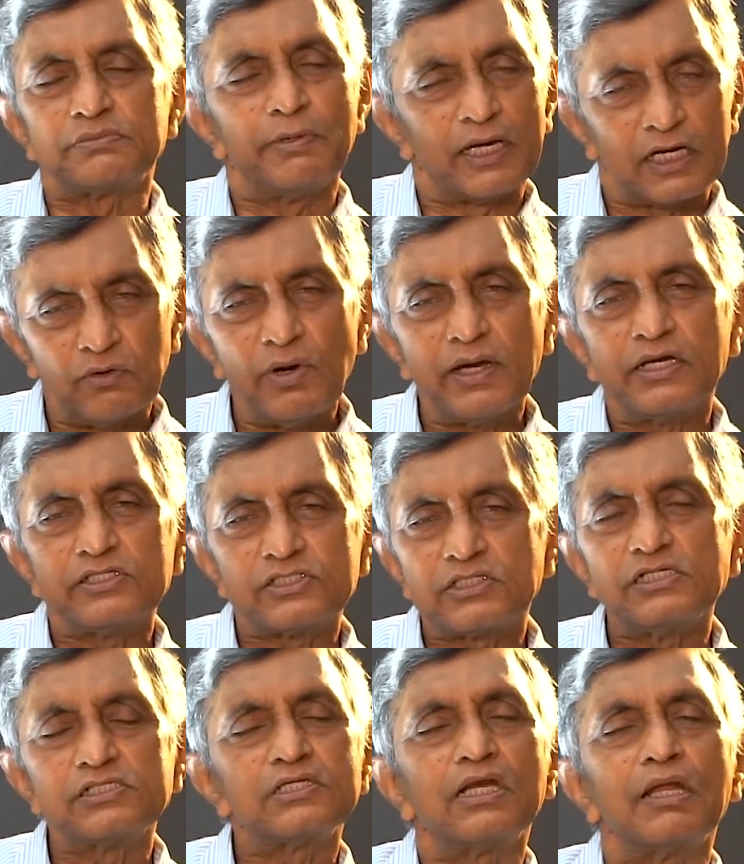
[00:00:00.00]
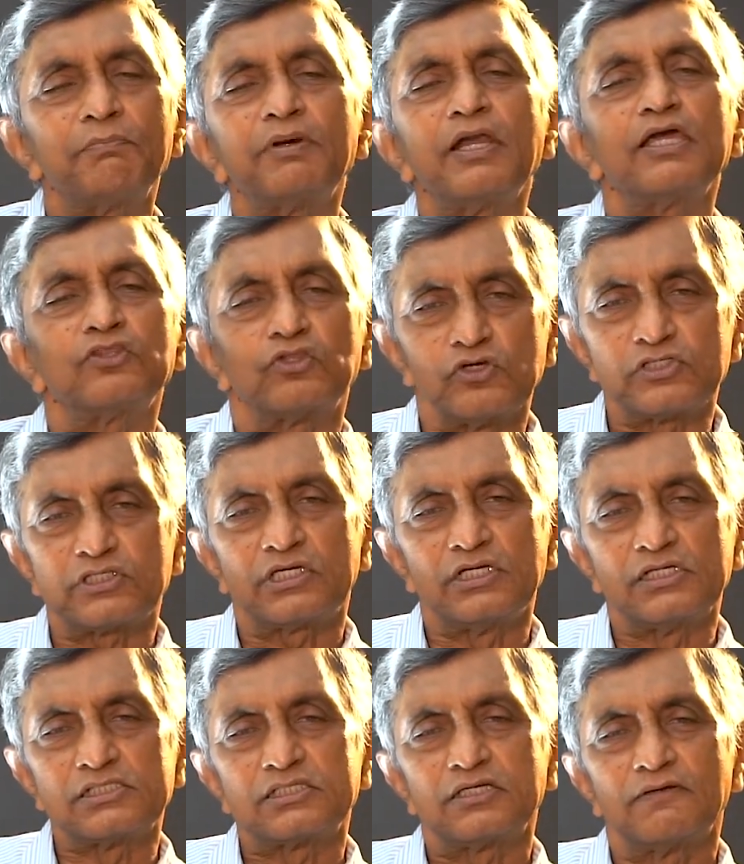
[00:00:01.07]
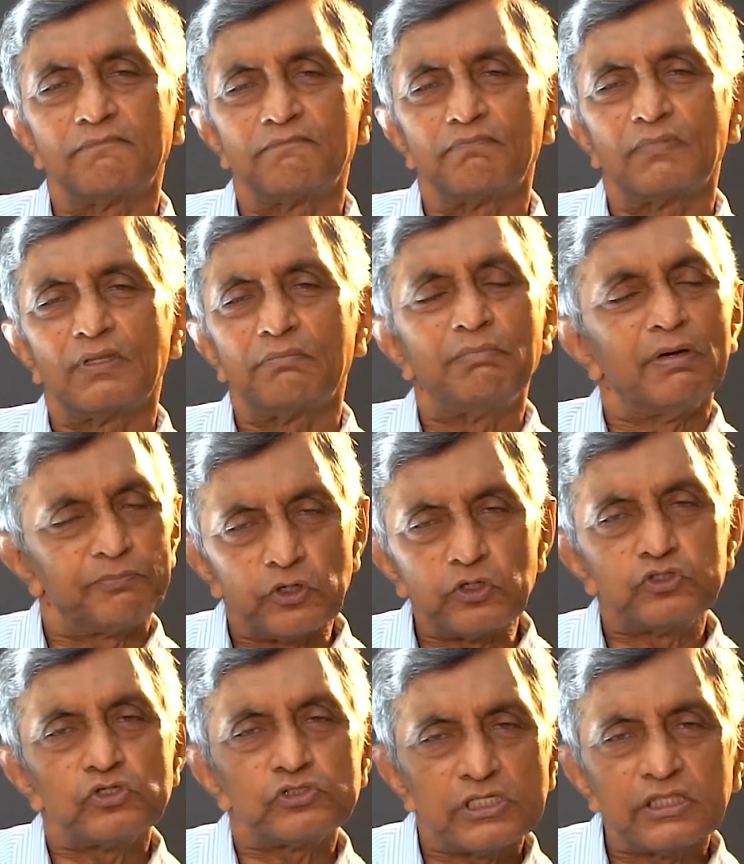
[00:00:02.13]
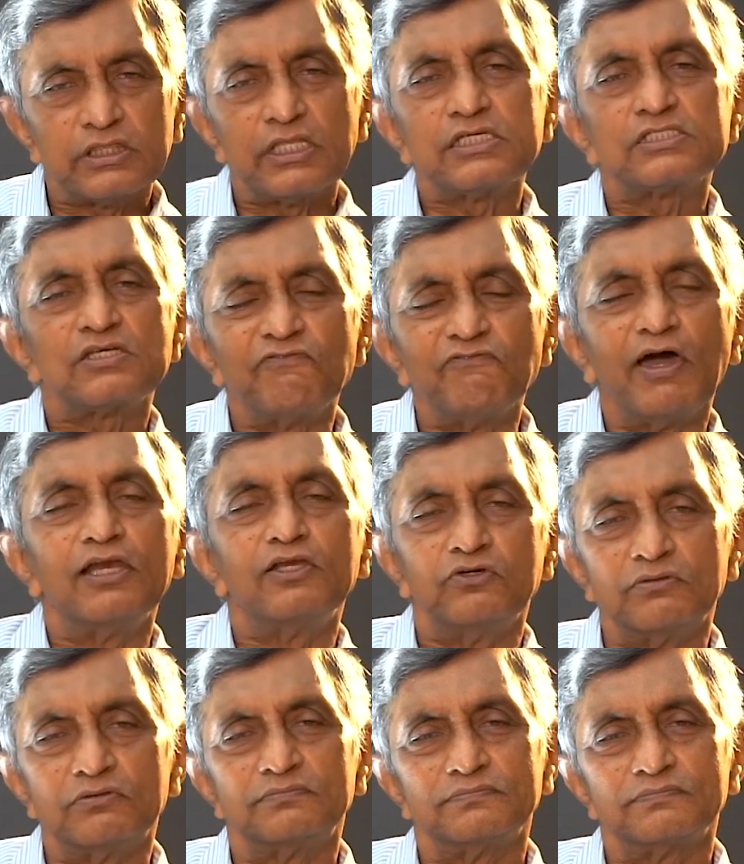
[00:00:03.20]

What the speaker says: by acquiring skills and applying those skills, by producing things of value,